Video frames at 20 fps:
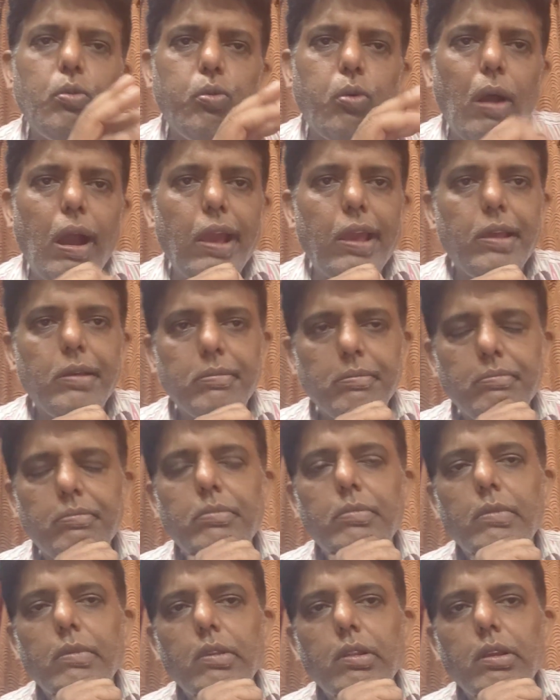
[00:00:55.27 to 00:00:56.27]
Why?
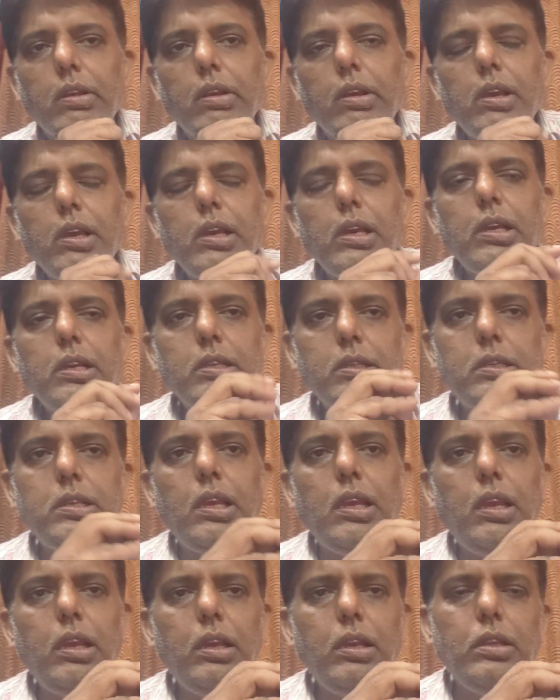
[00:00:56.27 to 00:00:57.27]

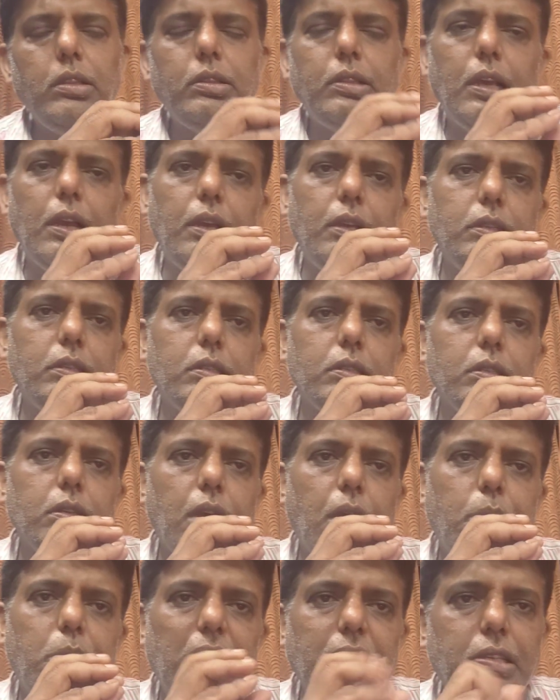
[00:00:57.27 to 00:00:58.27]
See, there is
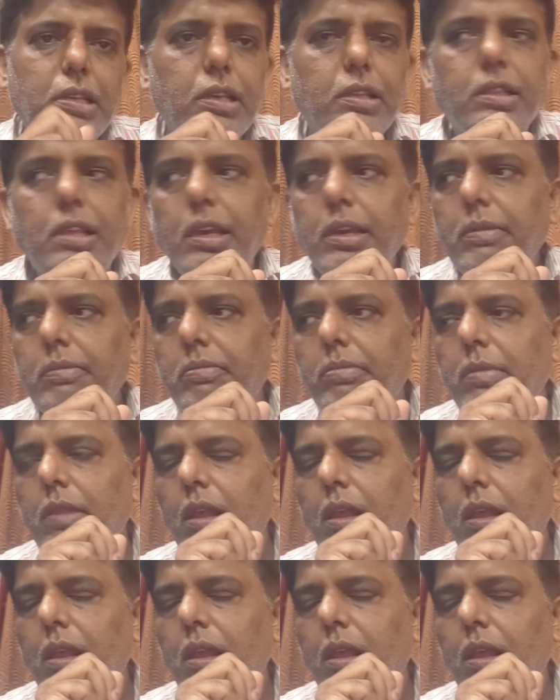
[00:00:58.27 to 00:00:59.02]
a basic thing.